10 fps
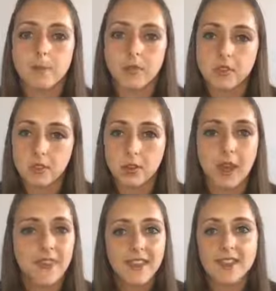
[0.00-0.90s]
So
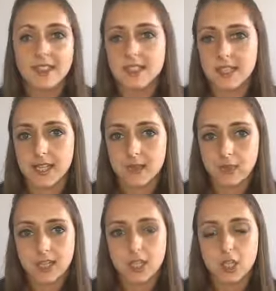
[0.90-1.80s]
at the end of the day,
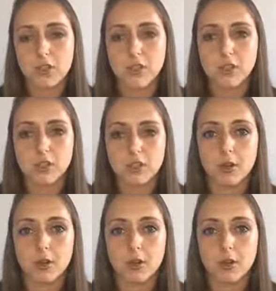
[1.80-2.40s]
really just focus